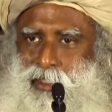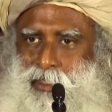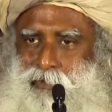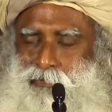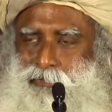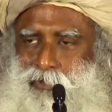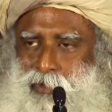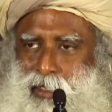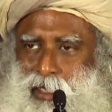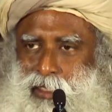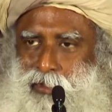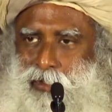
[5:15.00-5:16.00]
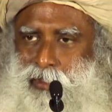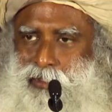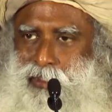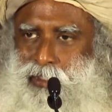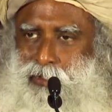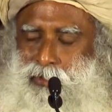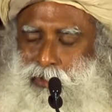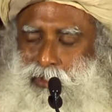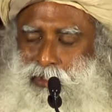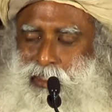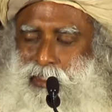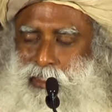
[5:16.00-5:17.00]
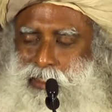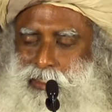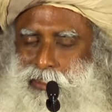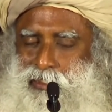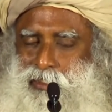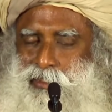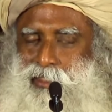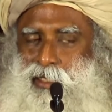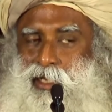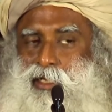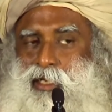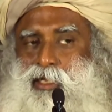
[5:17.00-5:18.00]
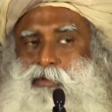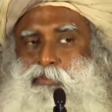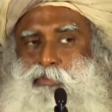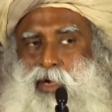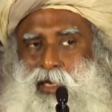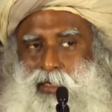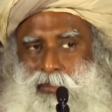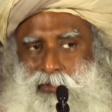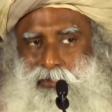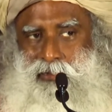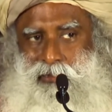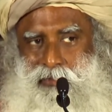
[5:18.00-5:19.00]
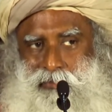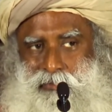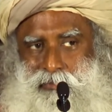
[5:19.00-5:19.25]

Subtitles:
If your glandular secretions are slightly imbalanced,